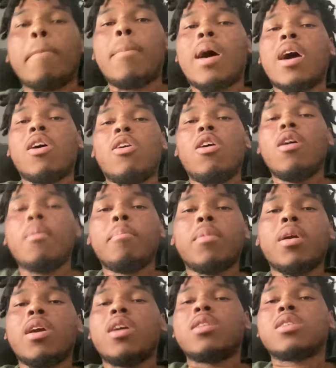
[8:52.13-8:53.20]
By all
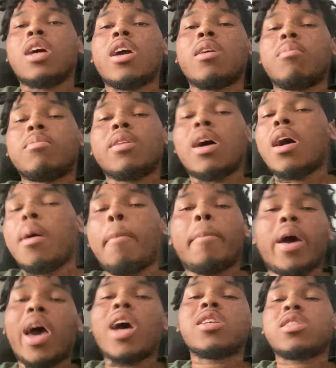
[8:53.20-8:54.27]
means, I am not
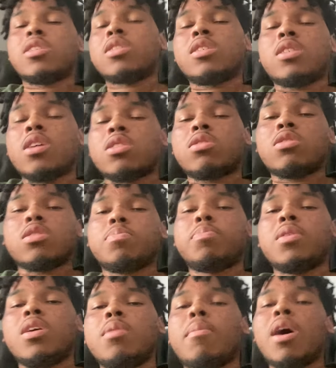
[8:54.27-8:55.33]
bashing Texas
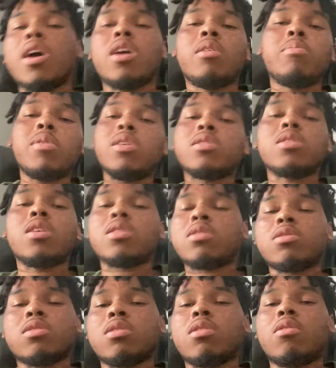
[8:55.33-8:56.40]
Speed by any means
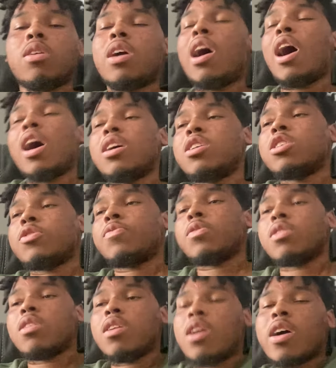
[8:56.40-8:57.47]
necessary. I just
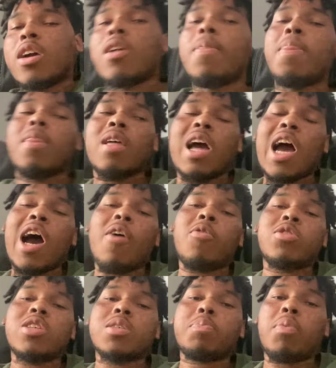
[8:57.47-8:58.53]
feel like I
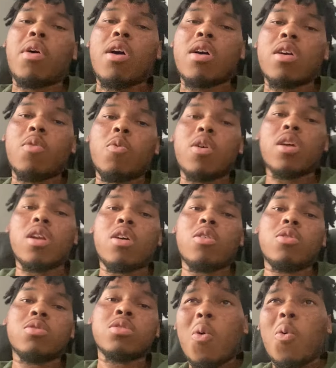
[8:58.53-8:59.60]
was just part of one of
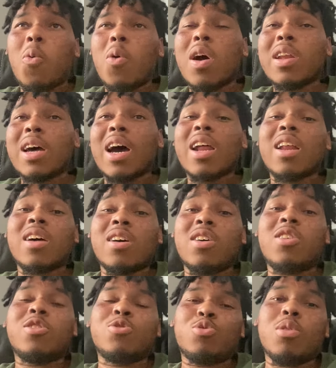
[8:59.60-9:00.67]
those 1 out of
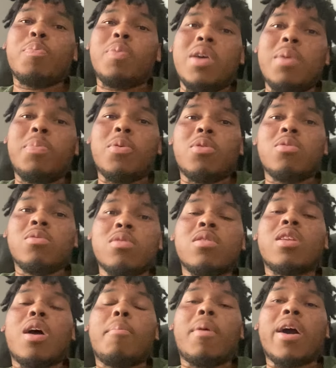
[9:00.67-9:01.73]
100 people
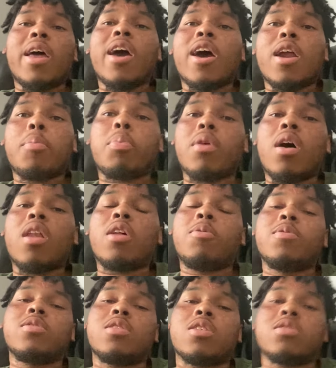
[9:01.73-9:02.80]
that might have had a problem
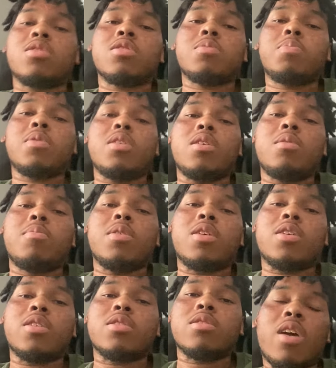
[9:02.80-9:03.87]
with Texas Speed
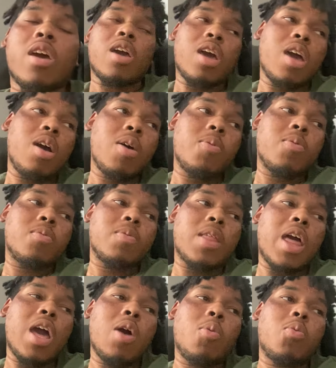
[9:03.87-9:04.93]
because it
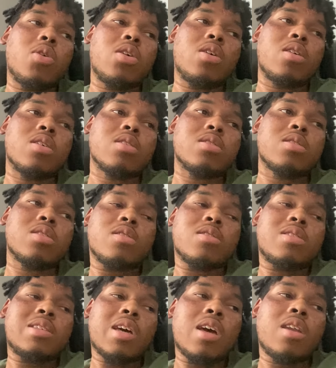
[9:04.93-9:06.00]
was
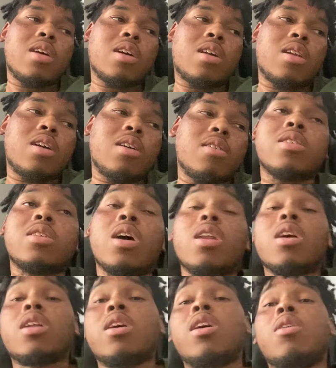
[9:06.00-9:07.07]
technically
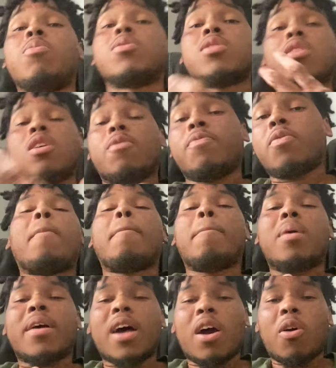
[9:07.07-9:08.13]
it was their fault.
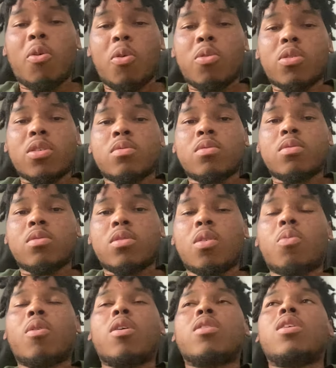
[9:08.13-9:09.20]
But I ordered
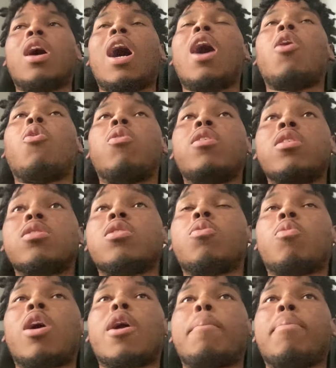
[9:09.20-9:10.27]
the
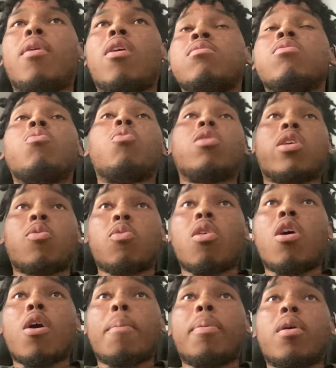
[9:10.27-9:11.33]
right part, well the
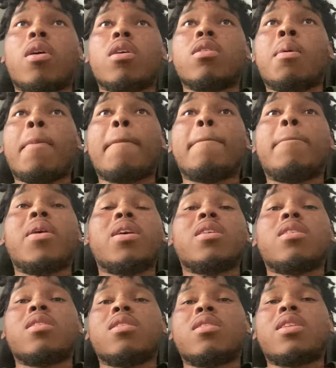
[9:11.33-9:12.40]
wrong part,
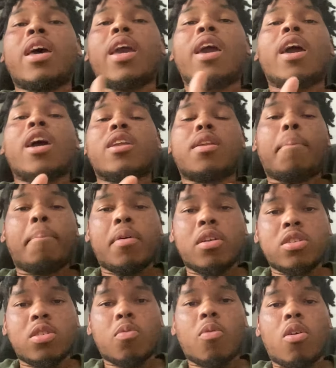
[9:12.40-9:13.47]
but they had the
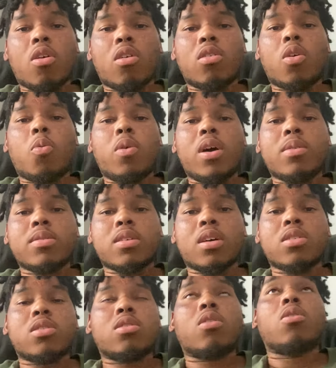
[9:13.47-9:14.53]
picture wrong on the
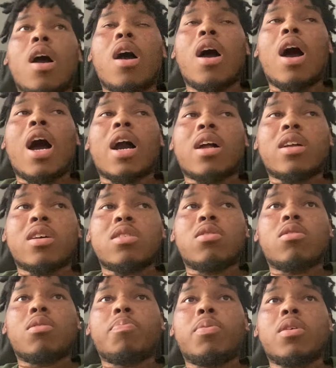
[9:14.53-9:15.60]
website. So I clicked
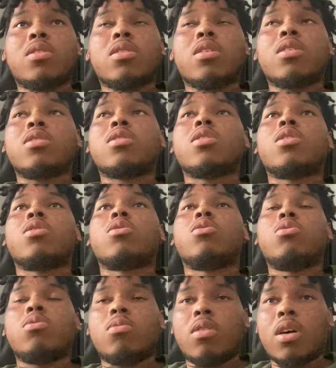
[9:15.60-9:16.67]
on the picture, it said
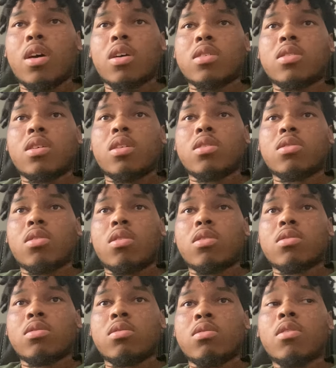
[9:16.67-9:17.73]
dual exit
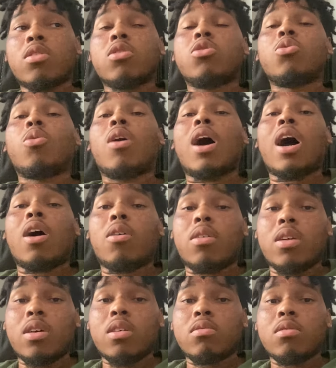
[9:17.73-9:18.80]
exhaust, dual
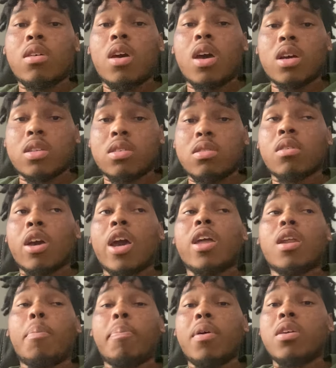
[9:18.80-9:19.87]
outlet exit, and
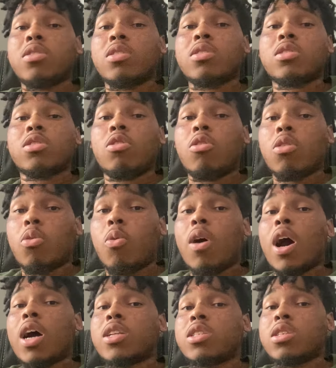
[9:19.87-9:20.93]
the picture showed
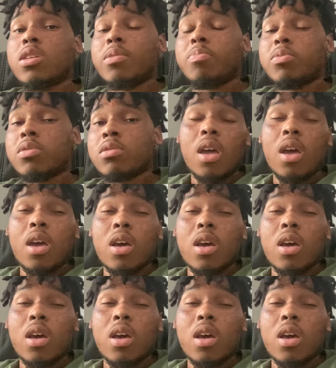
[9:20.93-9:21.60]
quad tips.